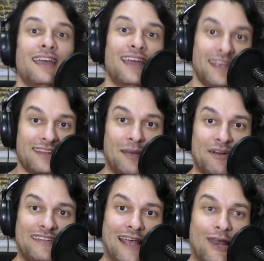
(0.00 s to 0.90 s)
And I'm
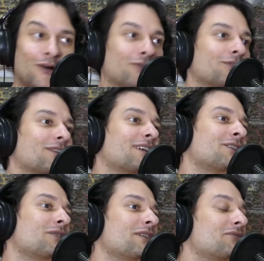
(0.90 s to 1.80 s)
Marcello.
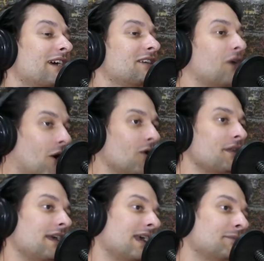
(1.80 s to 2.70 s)
You can find all
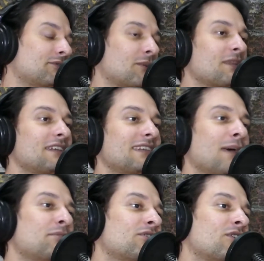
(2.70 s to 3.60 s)
the games from this
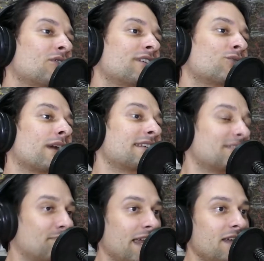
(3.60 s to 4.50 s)
episode as well
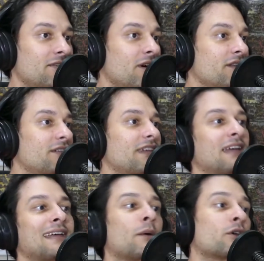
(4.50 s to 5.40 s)
as plenty of others
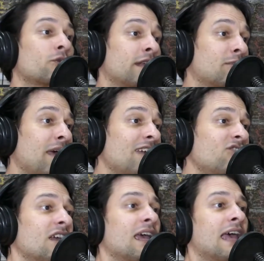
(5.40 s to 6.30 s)
at our curated
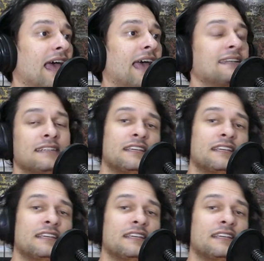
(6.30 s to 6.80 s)
page at